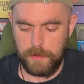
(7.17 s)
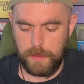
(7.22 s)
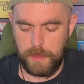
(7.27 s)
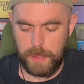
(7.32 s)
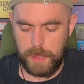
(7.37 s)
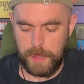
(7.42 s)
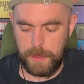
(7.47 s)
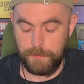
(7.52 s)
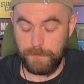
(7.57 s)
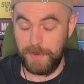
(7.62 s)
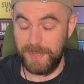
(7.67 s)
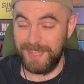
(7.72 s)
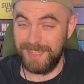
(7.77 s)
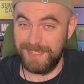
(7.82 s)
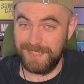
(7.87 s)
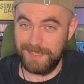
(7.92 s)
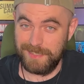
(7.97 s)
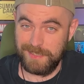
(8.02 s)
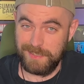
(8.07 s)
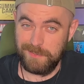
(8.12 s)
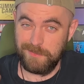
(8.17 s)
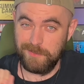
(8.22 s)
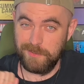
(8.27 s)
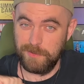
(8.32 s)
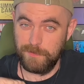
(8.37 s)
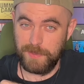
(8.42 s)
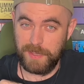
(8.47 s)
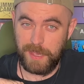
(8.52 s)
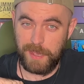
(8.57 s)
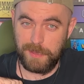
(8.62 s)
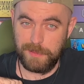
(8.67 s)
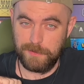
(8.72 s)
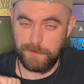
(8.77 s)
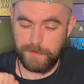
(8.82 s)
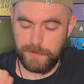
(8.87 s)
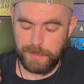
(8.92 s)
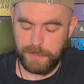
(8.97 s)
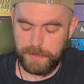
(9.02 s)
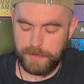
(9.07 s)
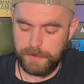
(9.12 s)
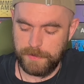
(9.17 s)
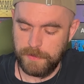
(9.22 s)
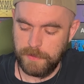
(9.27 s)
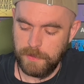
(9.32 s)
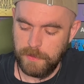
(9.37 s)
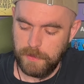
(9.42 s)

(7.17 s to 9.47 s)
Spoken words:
but it's still going to be Halo related.